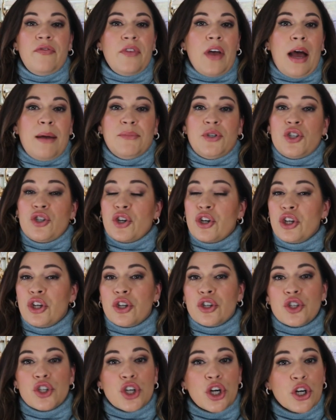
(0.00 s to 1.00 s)
I'm sure
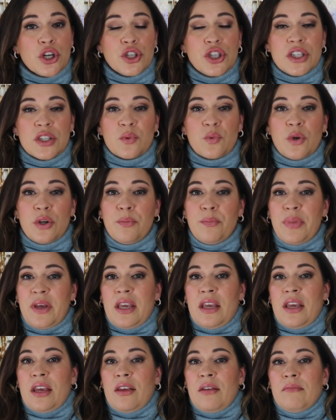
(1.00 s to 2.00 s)
your churches would
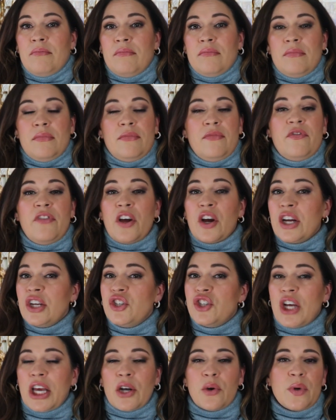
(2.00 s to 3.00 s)
be very
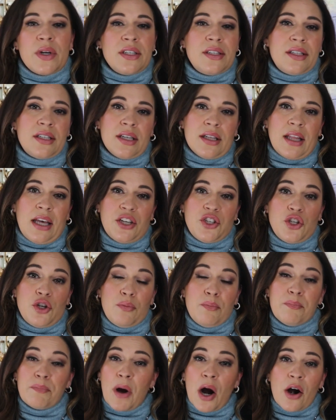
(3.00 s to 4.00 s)
generous to let
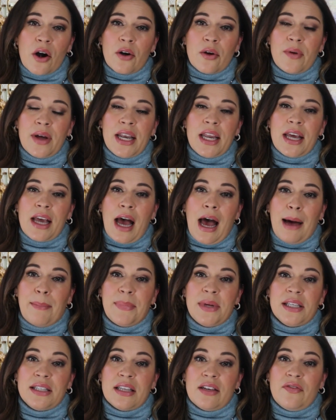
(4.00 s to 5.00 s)
you borrow any
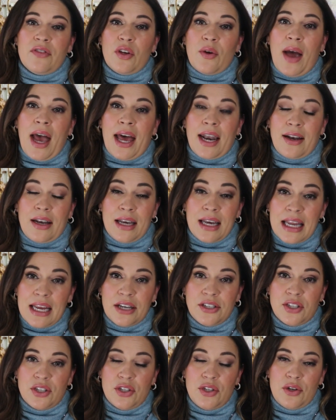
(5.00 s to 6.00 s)
copies if you had a
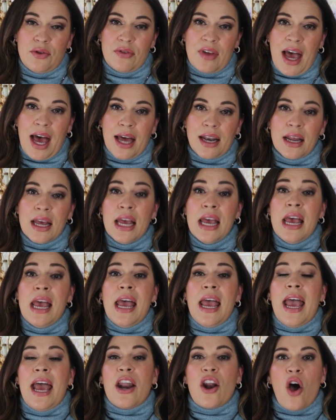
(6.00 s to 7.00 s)
need to do that.
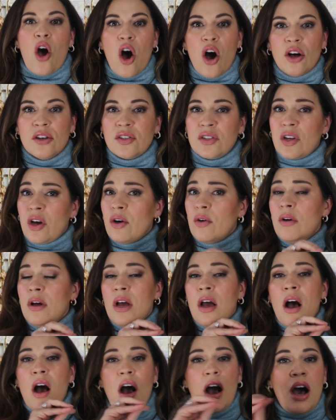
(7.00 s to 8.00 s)
And also
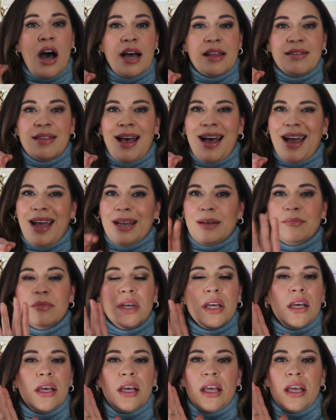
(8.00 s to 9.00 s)
online.
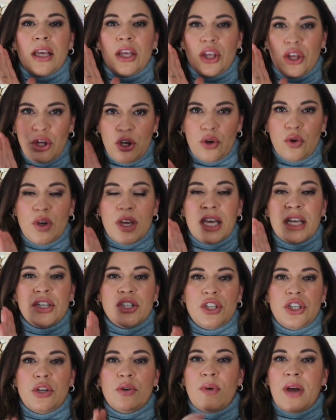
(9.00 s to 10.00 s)
You
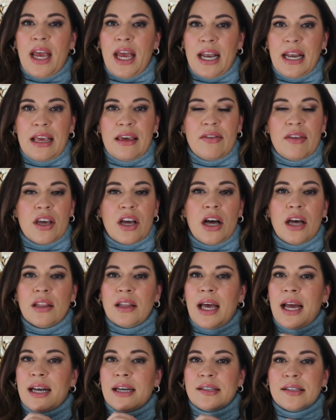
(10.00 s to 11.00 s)
can do anything
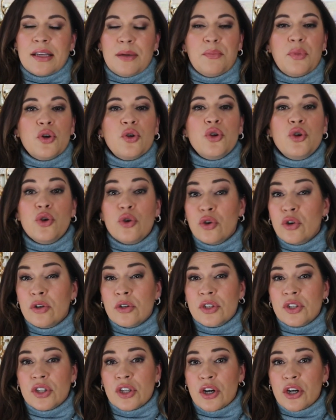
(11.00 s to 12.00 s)
online. A simple
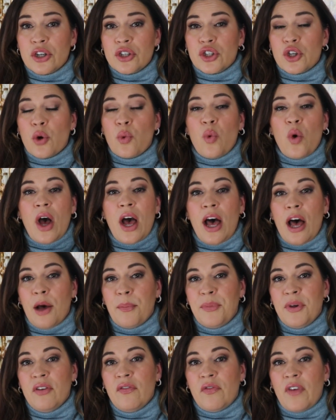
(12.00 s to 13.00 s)
Google search will
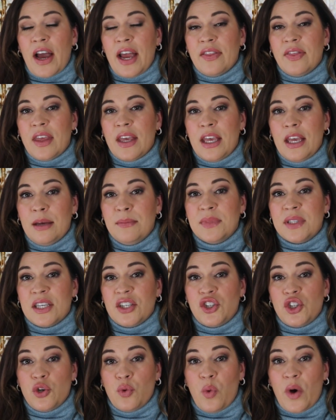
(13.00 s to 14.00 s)
help you find the hymns
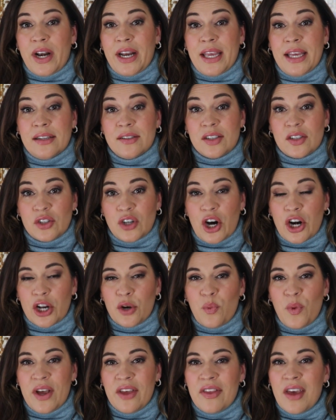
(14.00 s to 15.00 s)
that you want to get
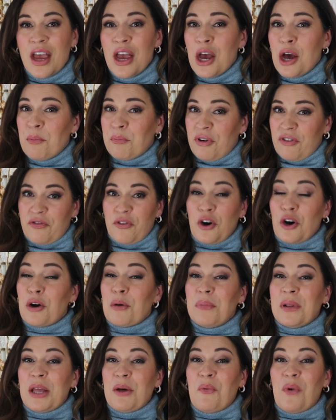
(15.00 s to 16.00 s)
started with,
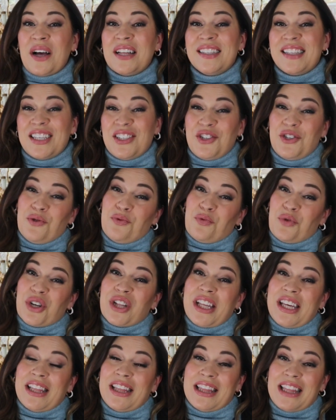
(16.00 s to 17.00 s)
preferably ones that you
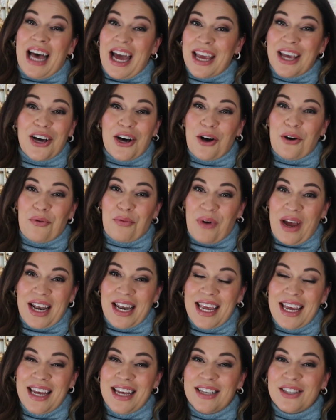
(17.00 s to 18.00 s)
really like
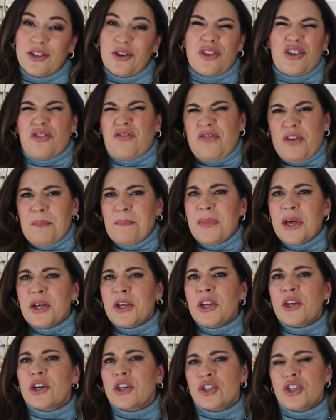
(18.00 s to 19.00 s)
already, so they're
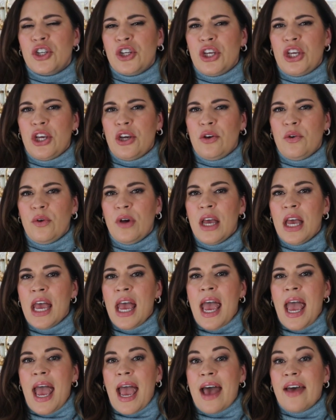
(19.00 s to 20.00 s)
familiar to you.
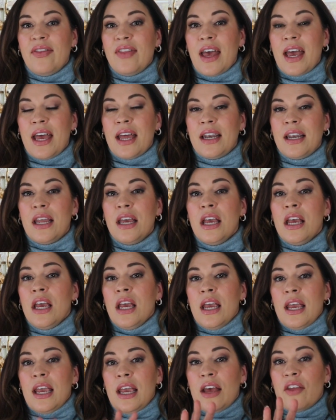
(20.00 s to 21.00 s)
And then
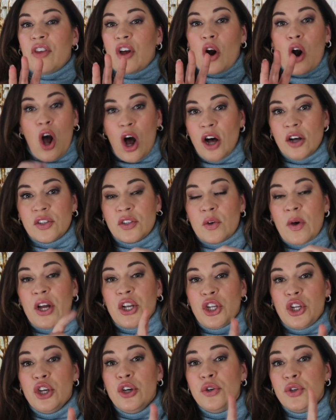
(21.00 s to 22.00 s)
they're also
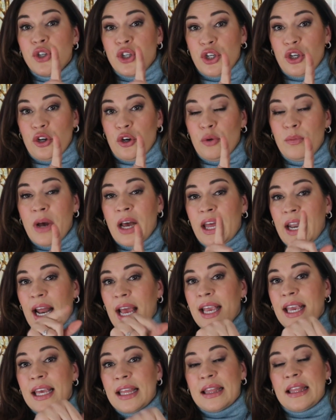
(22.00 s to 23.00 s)
on YouTube, and
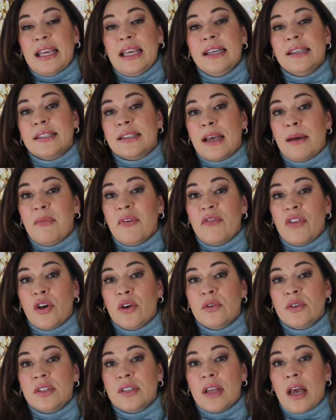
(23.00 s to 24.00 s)
I can link some of
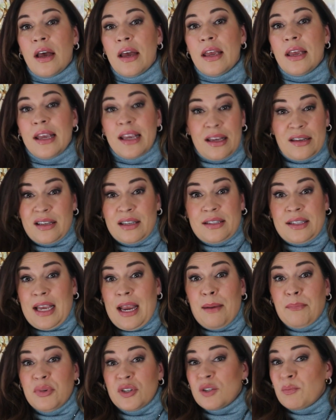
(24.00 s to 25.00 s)
those
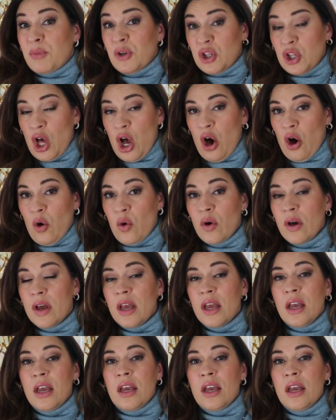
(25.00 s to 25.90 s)
examples below.